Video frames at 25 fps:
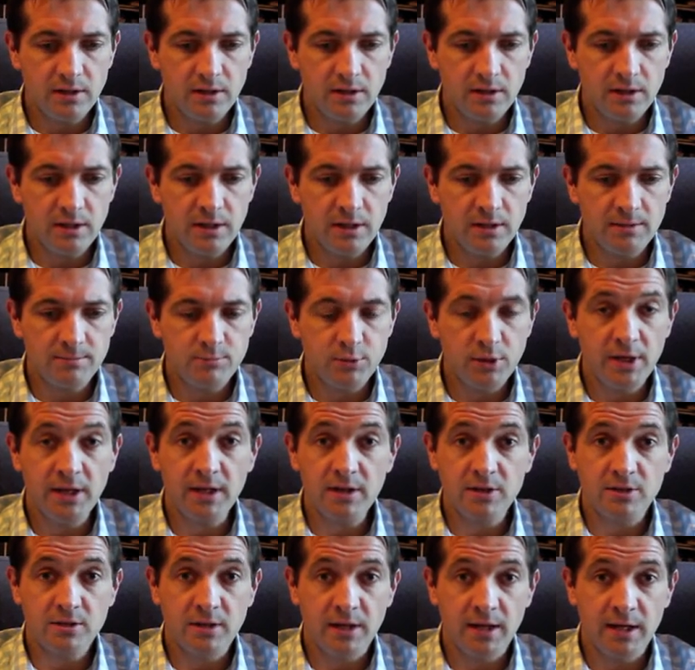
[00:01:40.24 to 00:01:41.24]
it
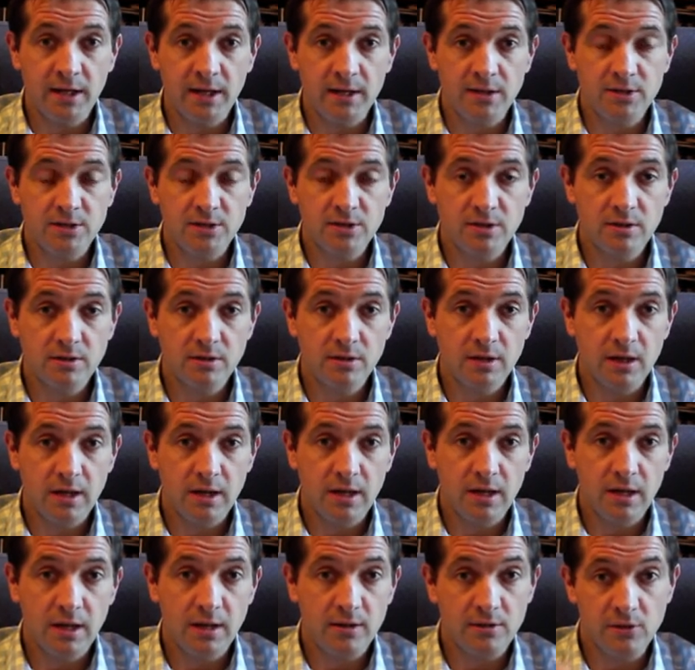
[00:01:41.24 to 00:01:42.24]
predicts that
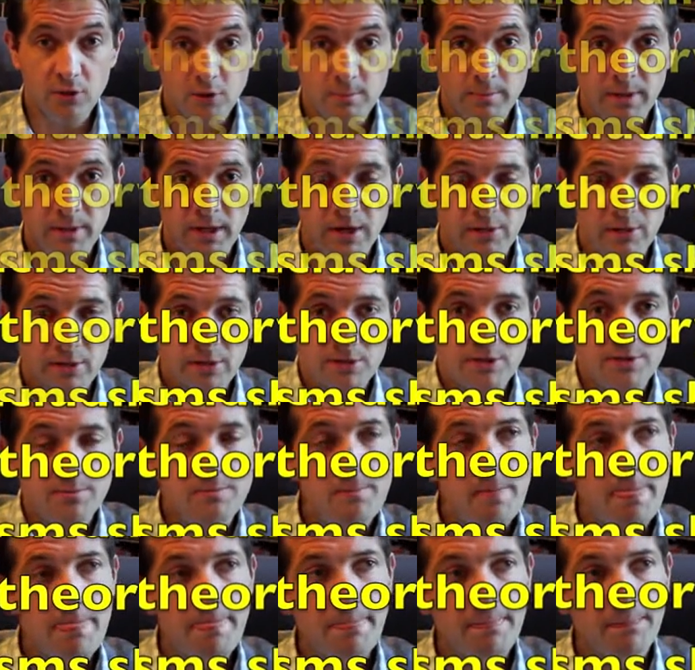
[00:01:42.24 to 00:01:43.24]
two parents,
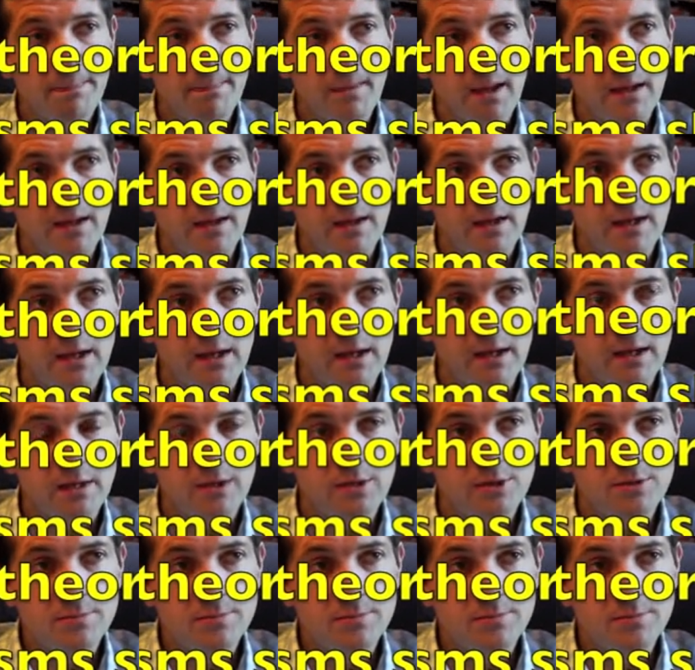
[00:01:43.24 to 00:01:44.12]
and